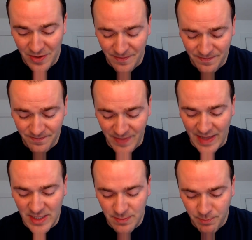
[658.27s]

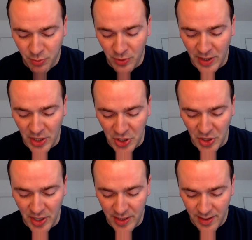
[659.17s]
that's pretty
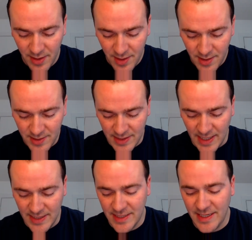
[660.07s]
good. Since I
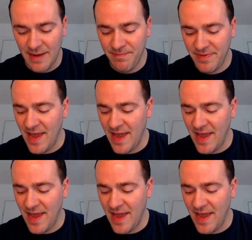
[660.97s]
skipped that